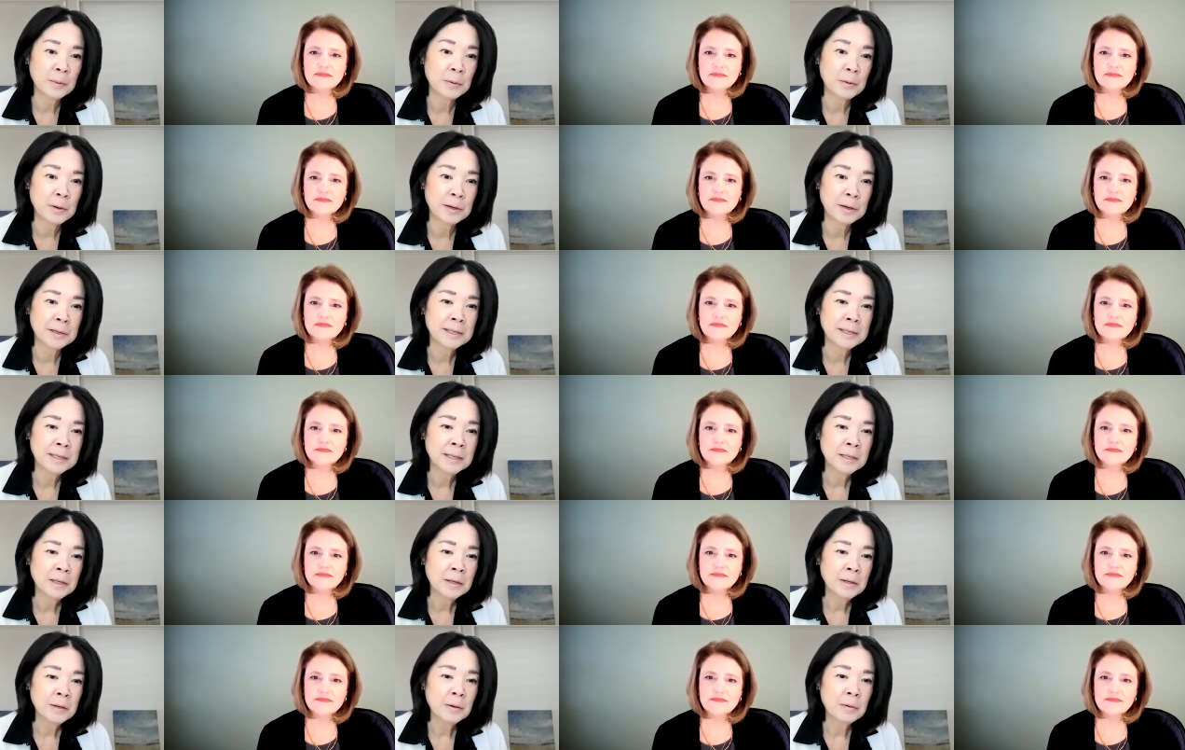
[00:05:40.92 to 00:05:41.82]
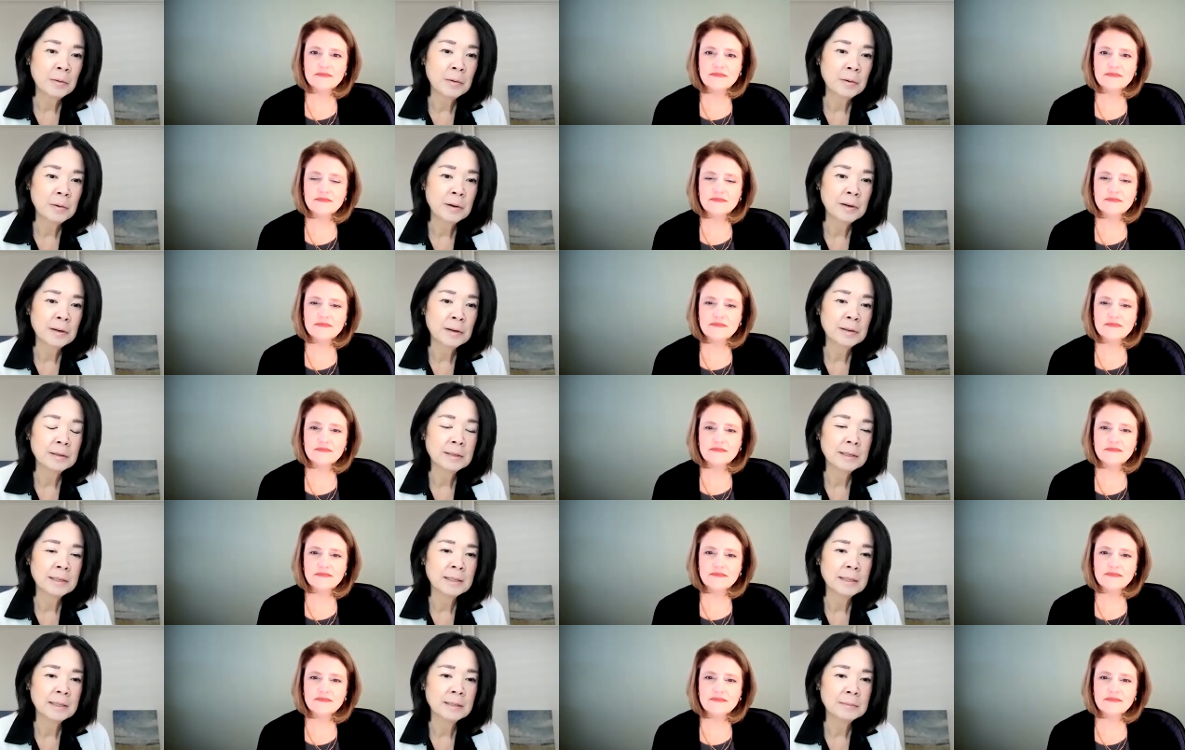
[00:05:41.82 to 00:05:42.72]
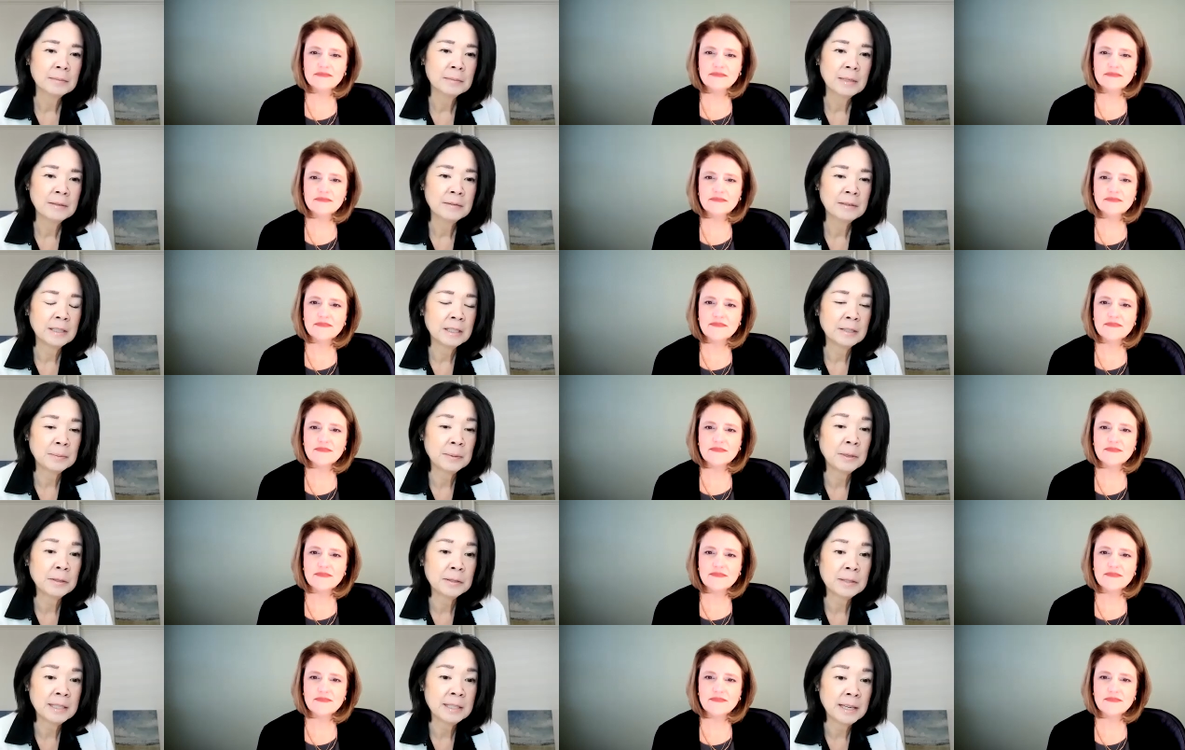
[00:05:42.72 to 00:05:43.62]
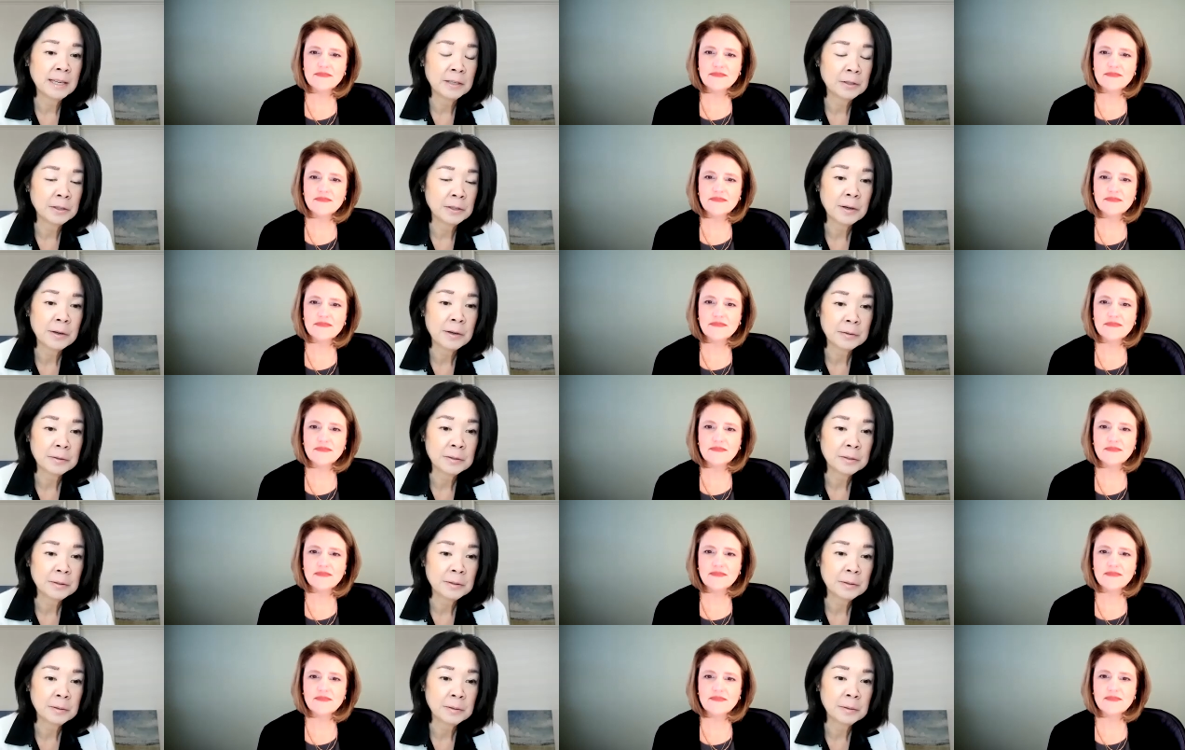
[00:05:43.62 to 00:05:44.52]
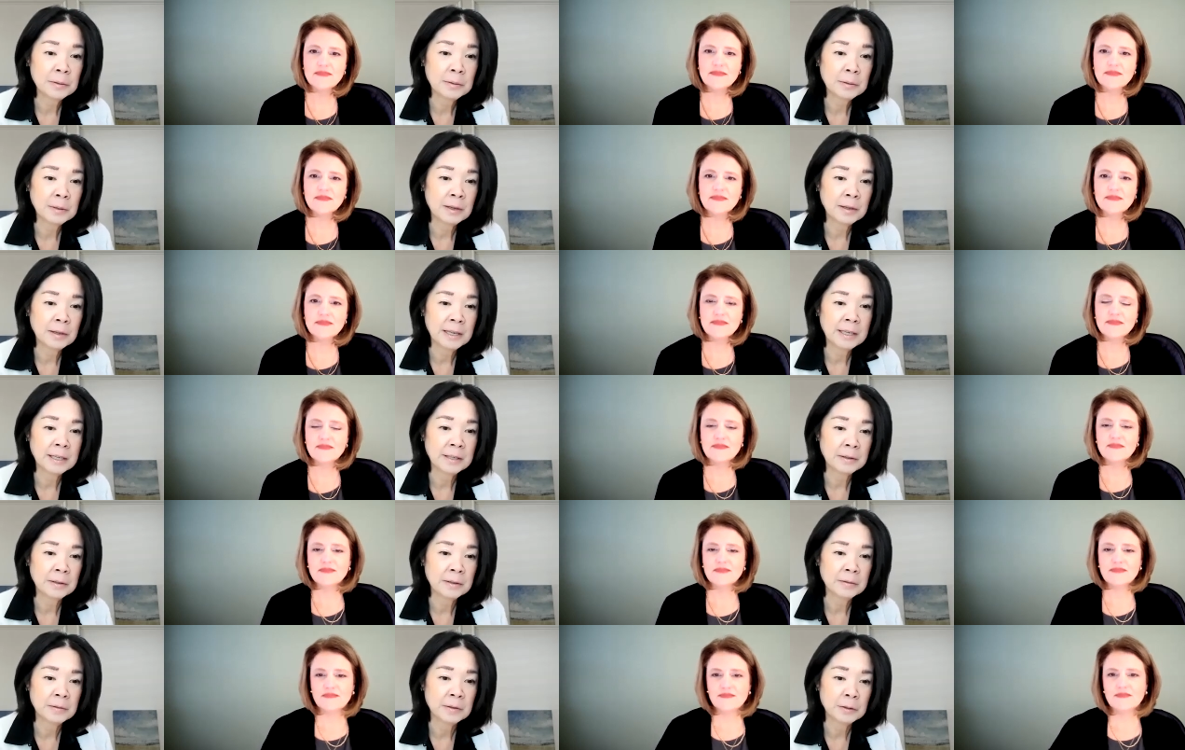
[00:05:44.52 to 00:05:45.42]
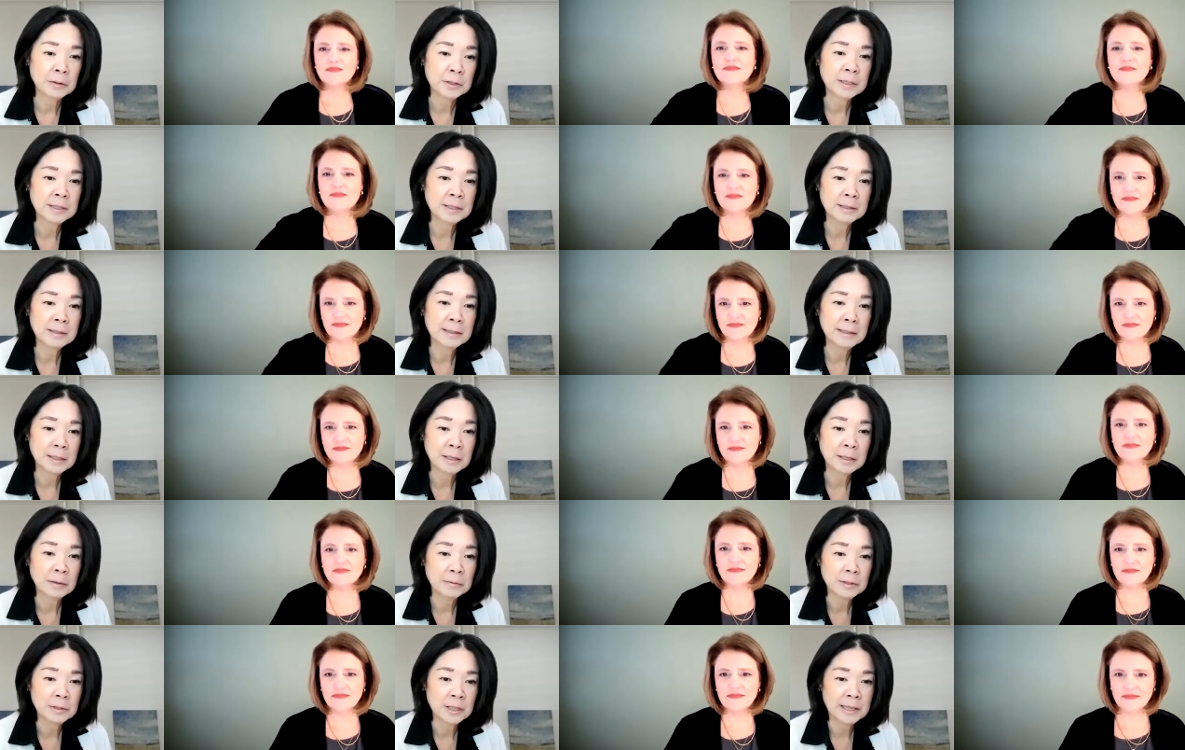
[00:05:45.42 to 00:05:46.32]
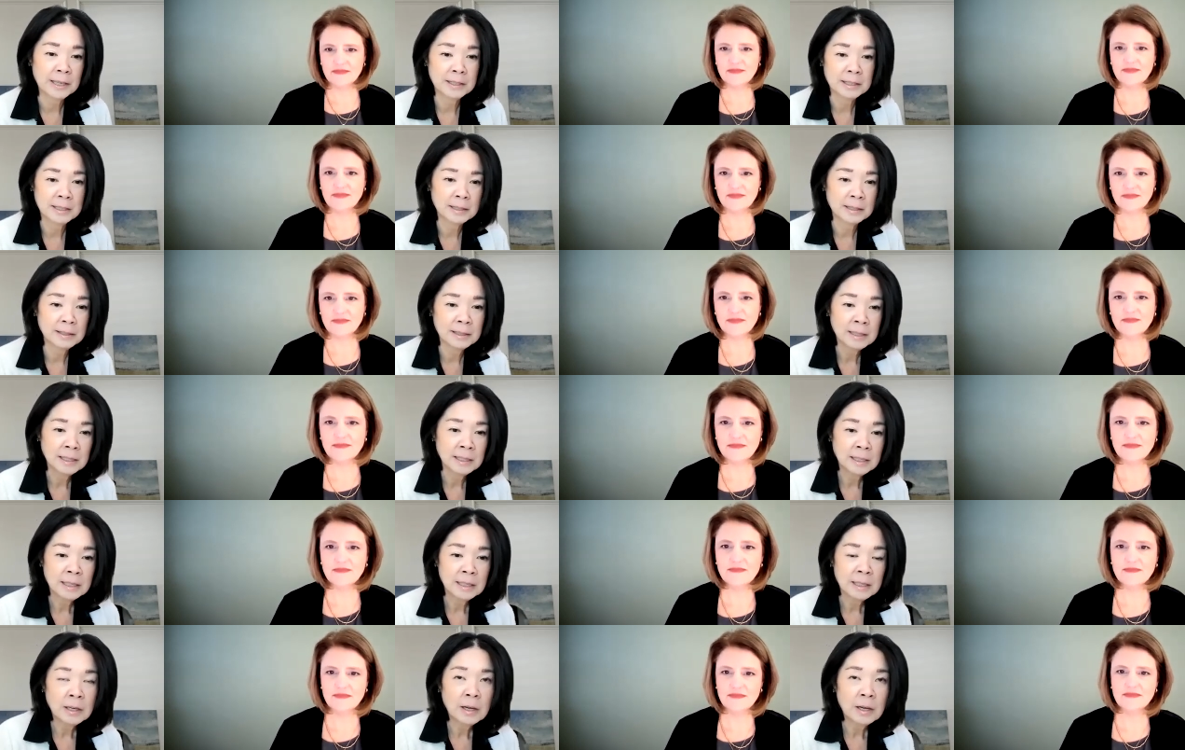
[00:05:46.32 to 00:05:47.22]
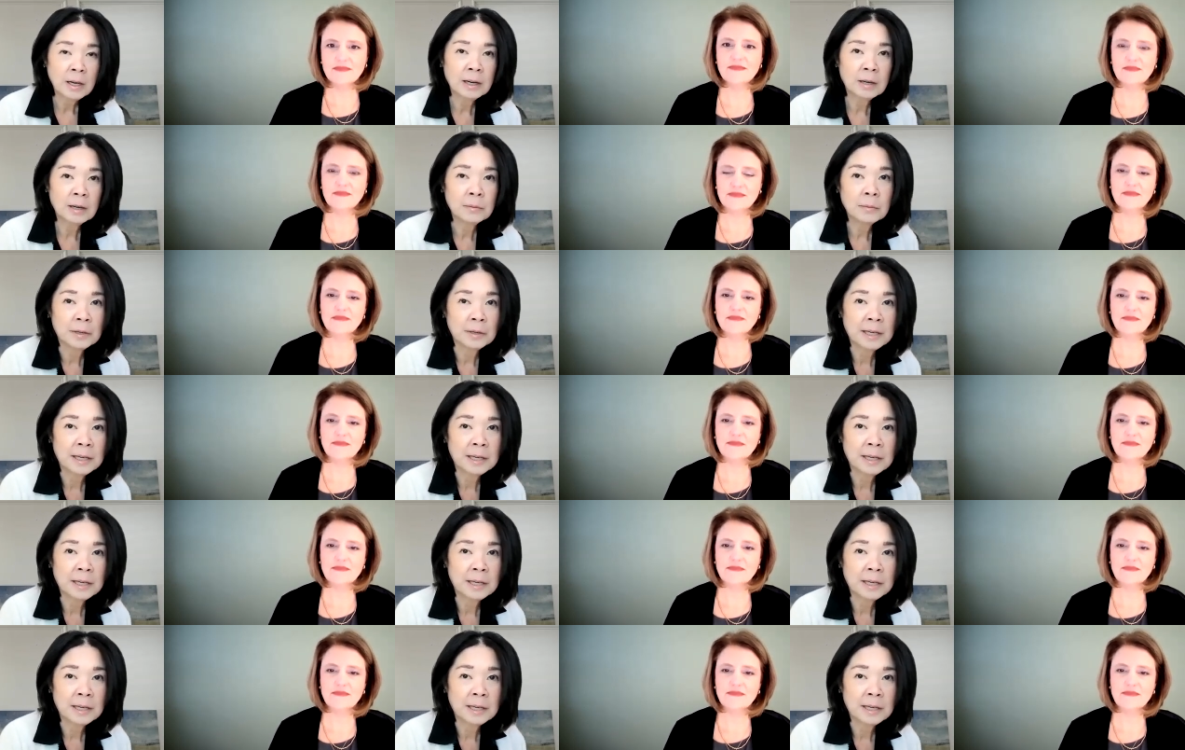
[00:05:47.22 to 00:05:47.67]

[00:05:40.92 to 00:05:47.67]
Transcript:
Speaker 1: the board, or um, even experienced C H R Os who are getting their first, you know, chance at uh,